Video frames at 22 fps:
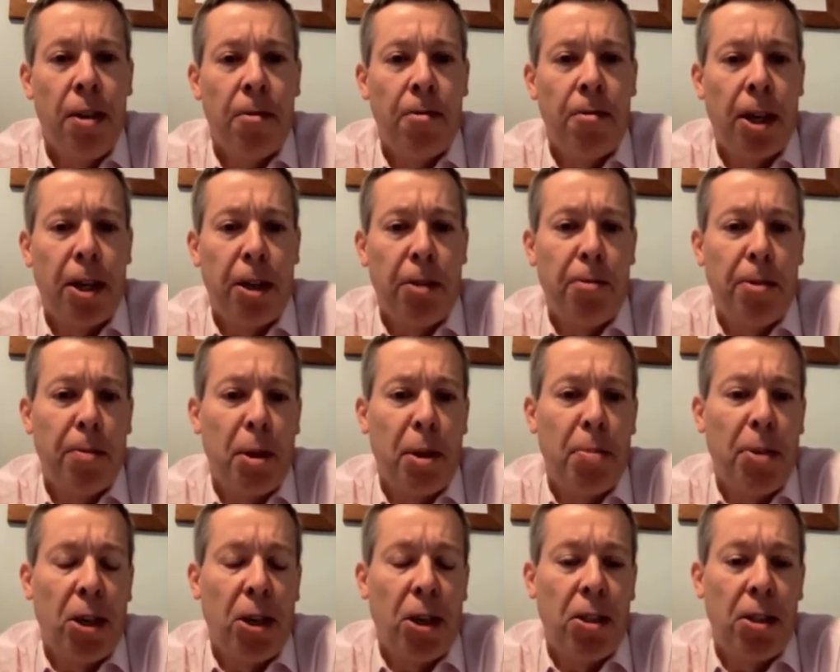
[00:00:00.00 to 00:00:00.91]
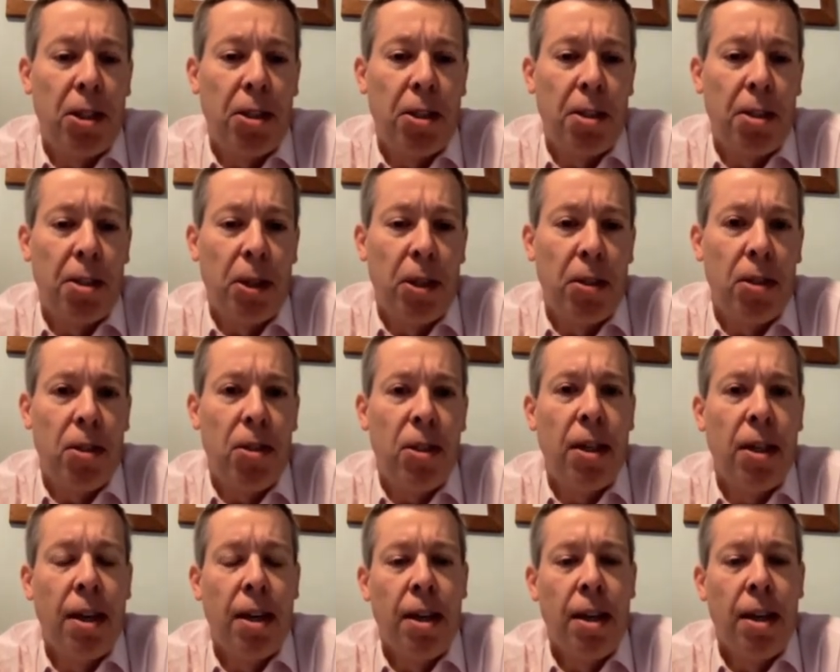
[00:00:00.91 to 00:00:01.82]
five from the participants,
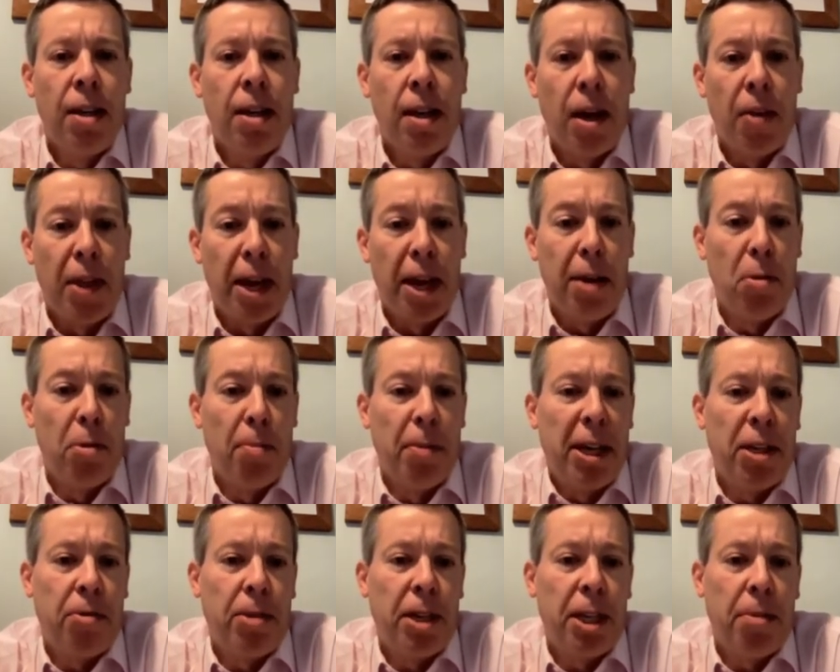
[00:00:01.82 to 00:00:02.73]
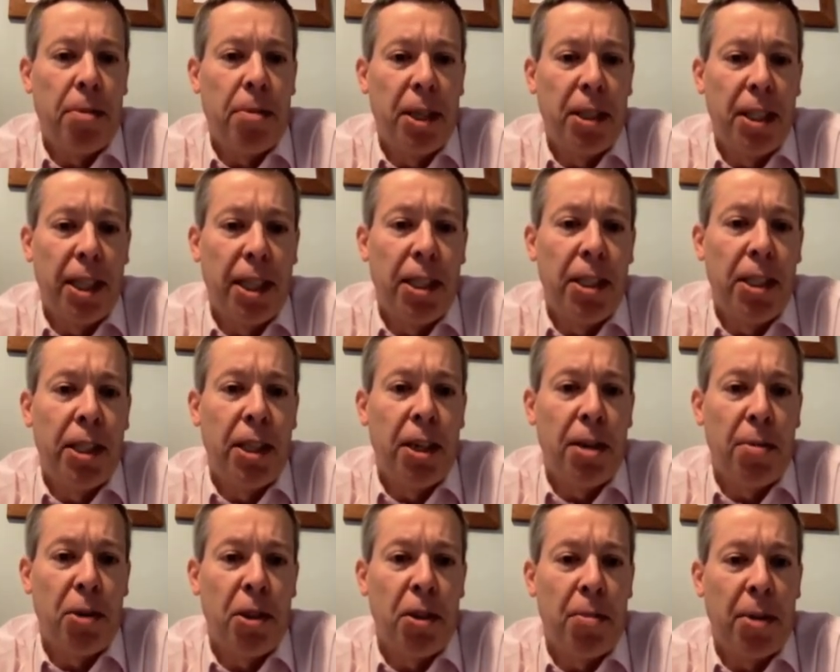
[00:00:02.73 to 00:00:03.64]
and they will make a recommendation
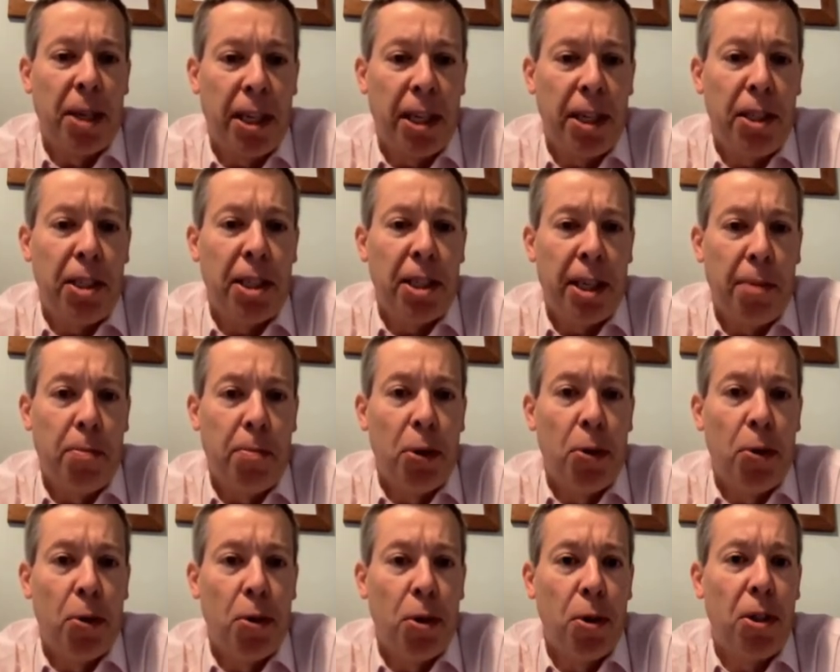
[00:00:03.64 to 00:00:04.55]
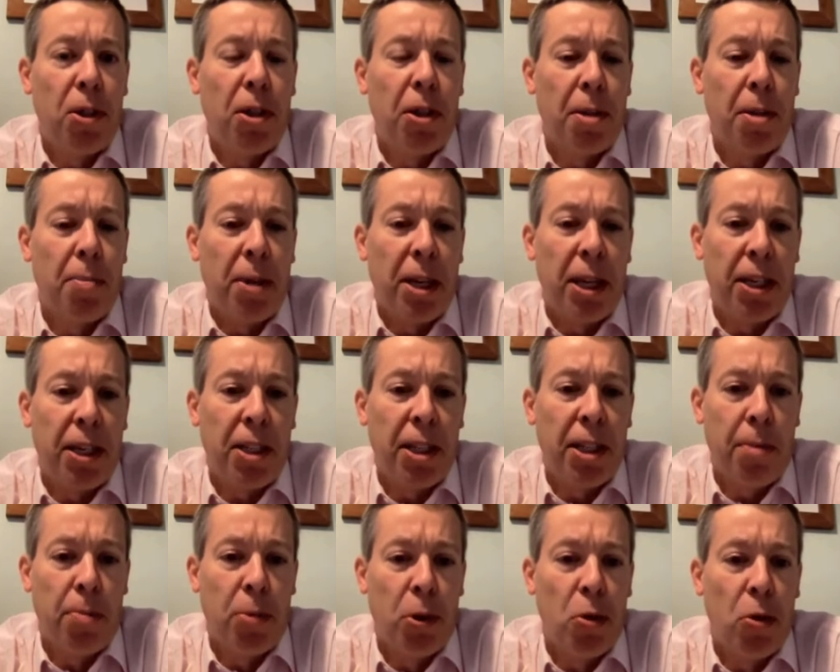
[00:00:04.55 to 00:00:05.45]
up to the BHA board, and the
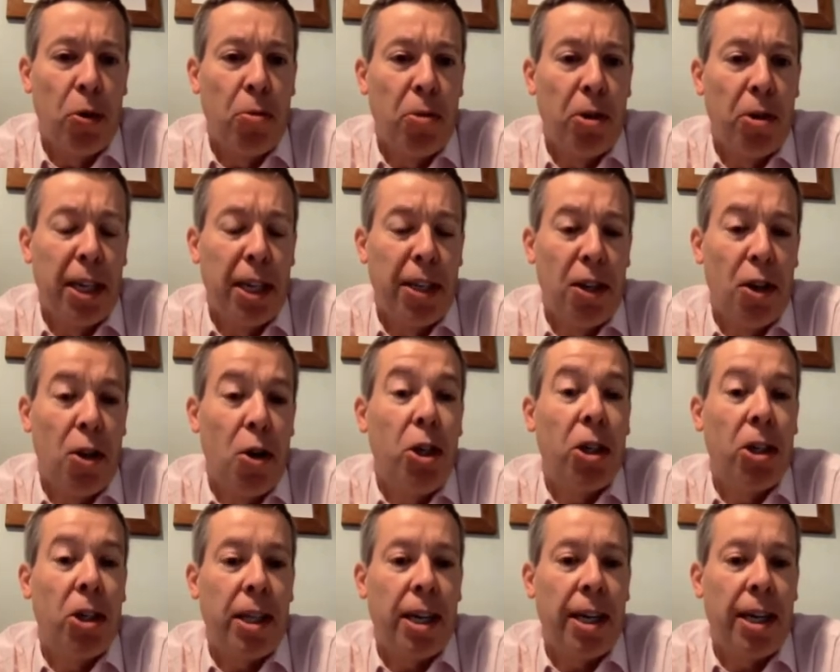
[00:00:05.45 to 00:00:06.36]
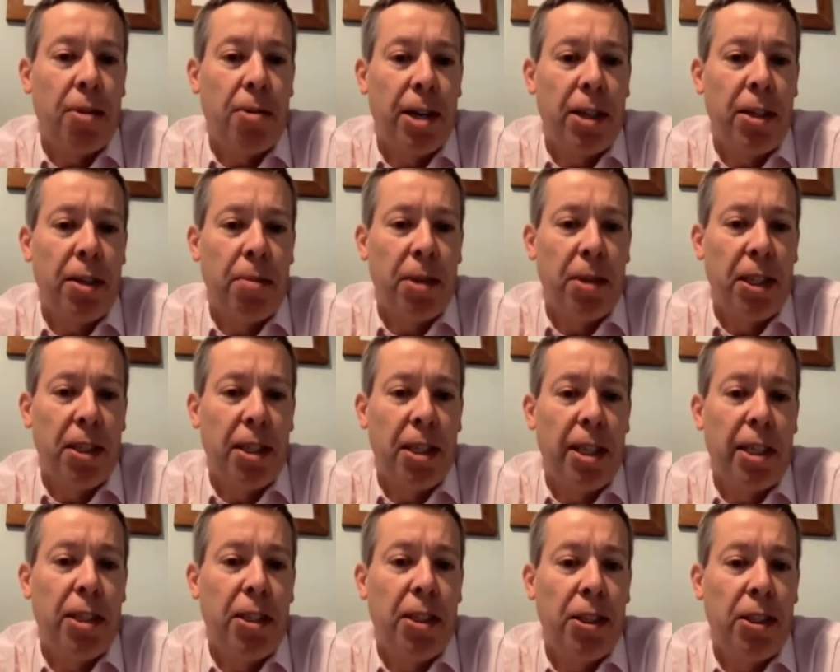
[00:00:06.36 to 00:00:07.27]
BHA board will then look at that
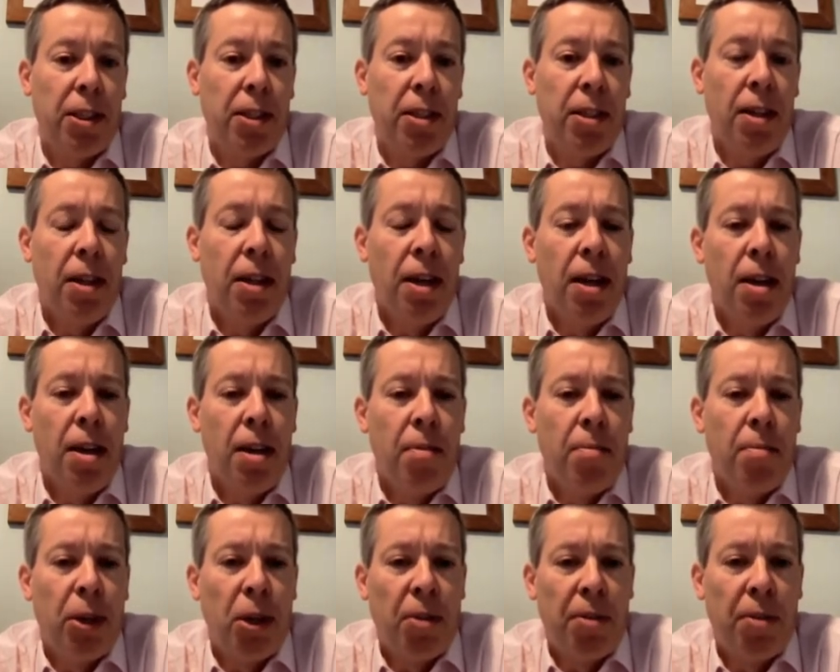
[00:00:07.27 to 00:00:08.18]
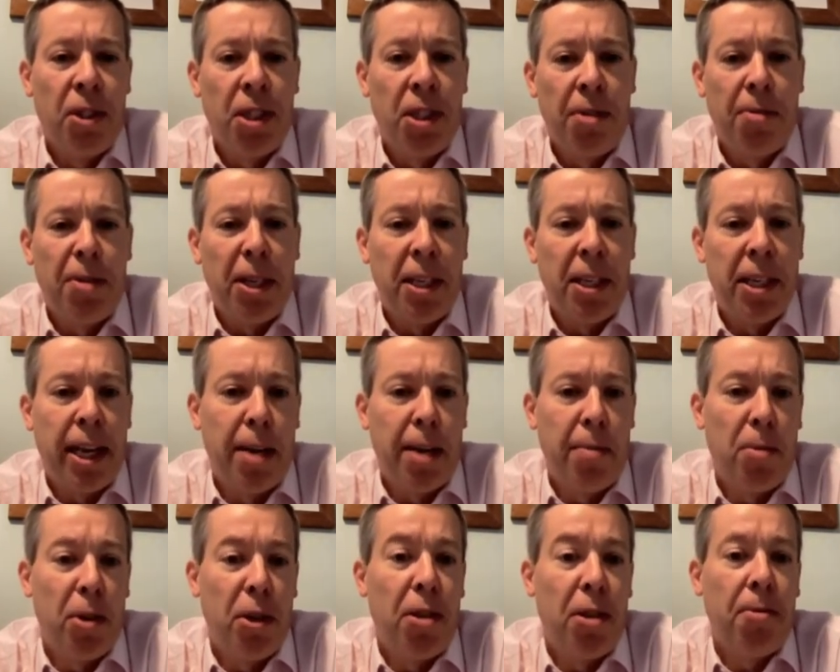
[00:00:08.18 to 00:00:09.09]
recommendation. But obviously, if it
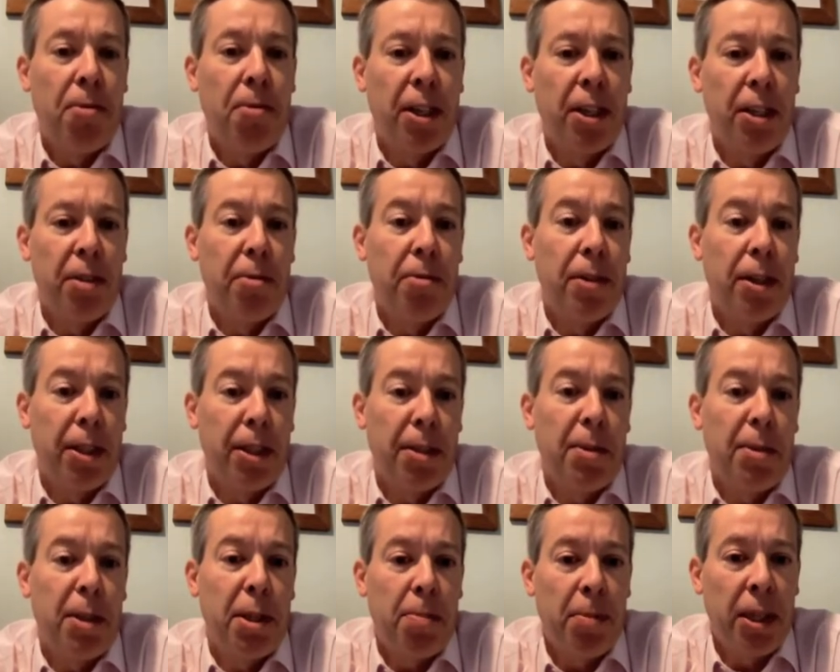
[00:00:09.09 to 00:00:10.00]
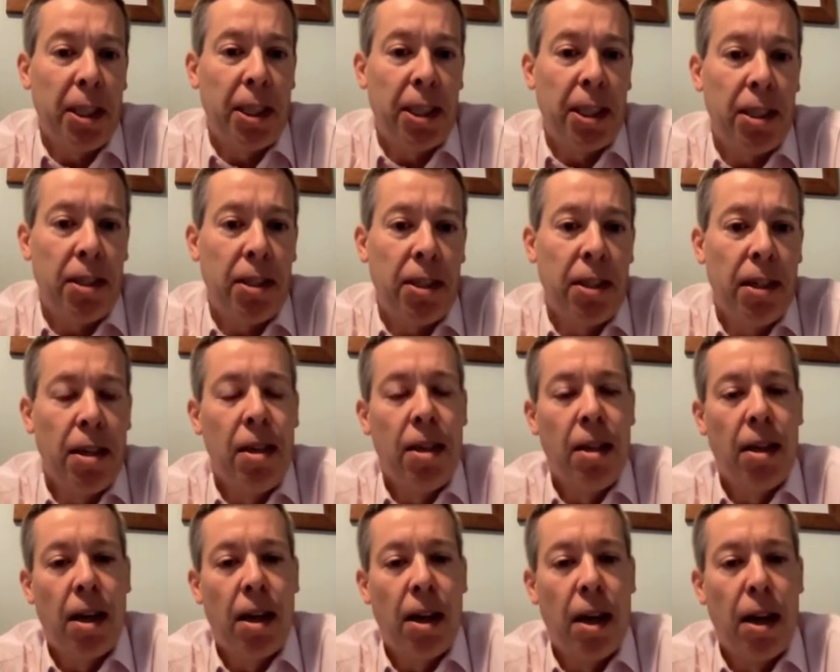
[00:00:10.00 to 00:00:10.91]
came with a 5-5 split,
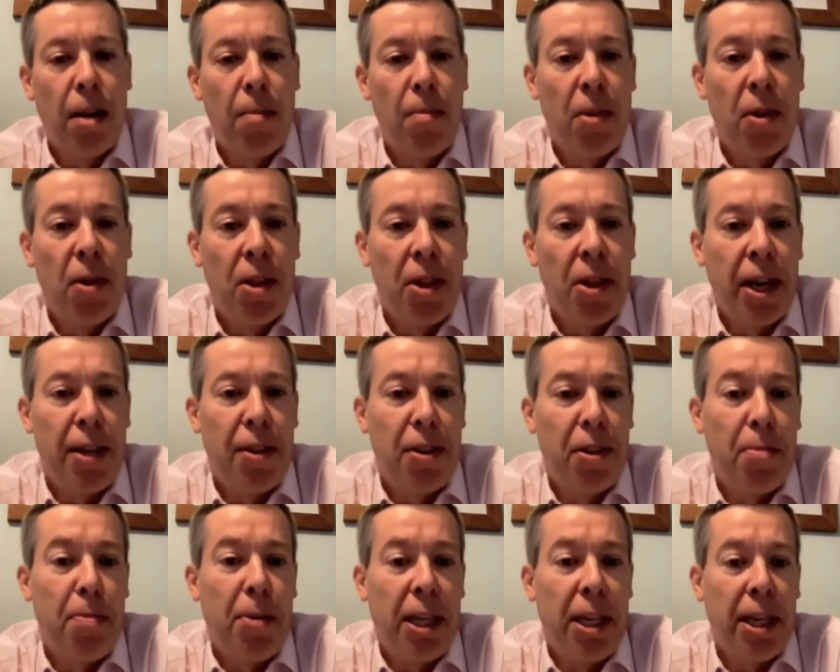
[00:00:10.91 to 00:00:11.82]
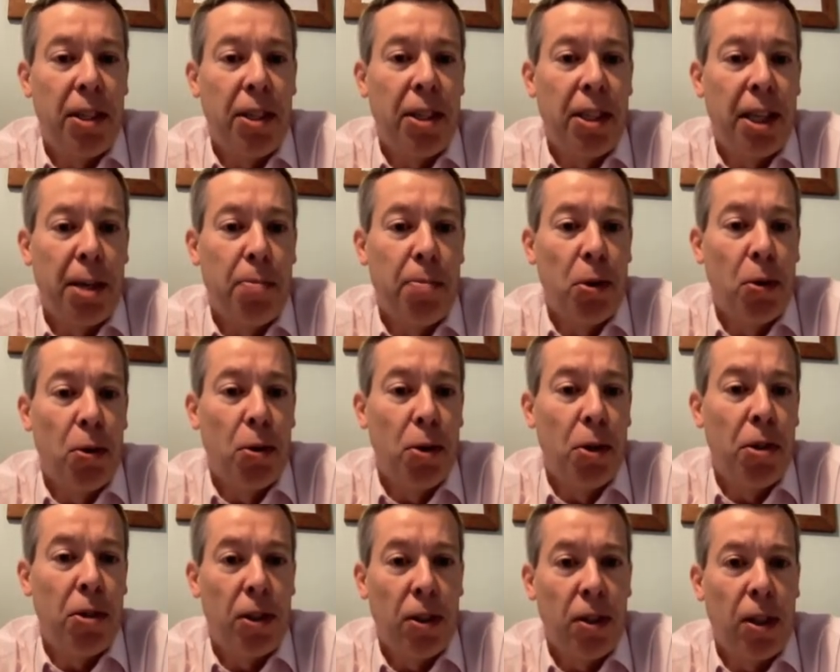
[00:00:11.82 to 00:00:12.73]
then the BHA board